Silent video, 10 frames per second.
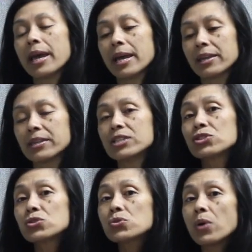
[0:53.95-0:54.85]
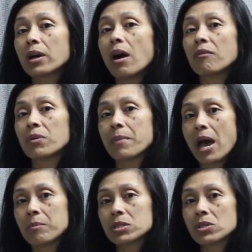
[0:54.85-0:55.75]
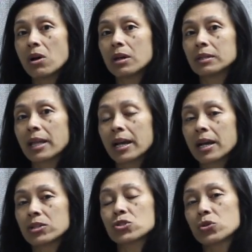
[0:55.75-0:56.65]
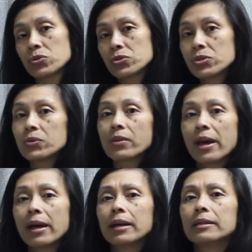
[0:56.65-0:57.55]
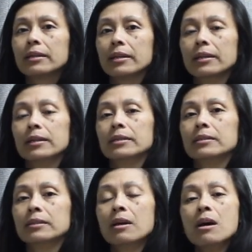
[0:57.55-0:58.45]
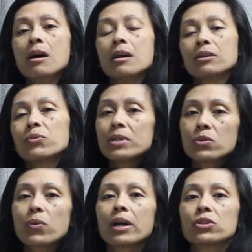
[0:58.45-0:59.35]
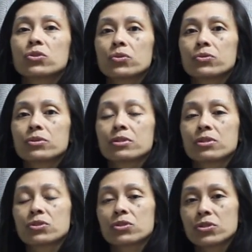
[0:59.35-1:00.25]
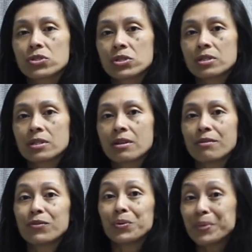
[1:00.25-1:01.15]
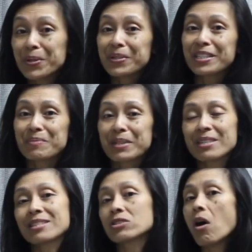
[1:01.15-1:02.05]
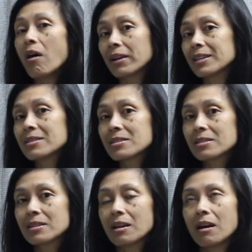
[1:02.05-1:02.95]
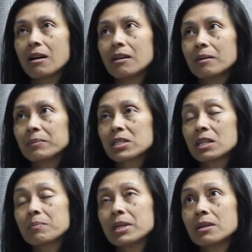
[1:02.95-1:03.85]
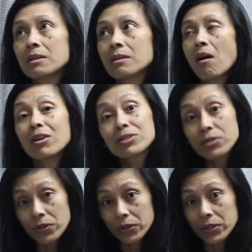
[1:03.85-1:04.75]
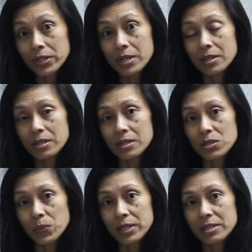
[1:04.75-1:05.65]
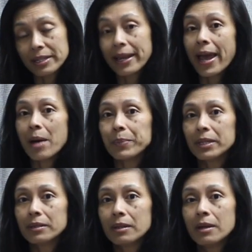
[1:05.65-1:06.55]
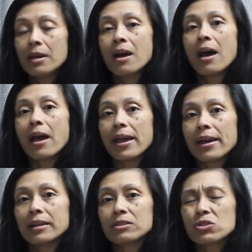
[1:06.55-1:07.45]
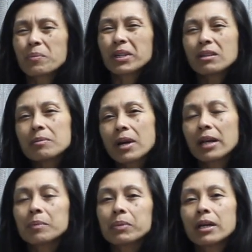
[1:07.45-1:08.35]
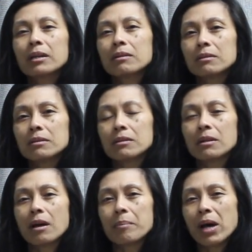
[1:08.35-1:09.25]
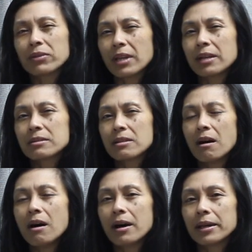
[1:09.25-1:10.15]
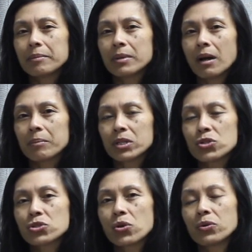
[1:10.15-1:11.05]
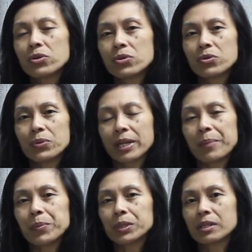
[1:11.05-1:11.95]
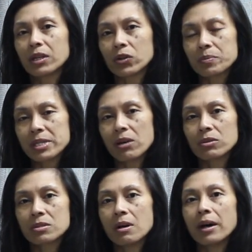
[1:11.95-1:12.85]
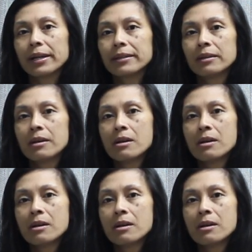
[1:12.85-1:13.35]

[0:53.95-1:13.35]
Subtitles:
And these two I got from Amazon. That kind of shows you that. And the reason why I chose the Sturgeon full moon is because it's August. It's going to be August 3rd is when it's going to happen. And so I'm going to kind of play it about that time. I'm going to show you when I put the herbs outside.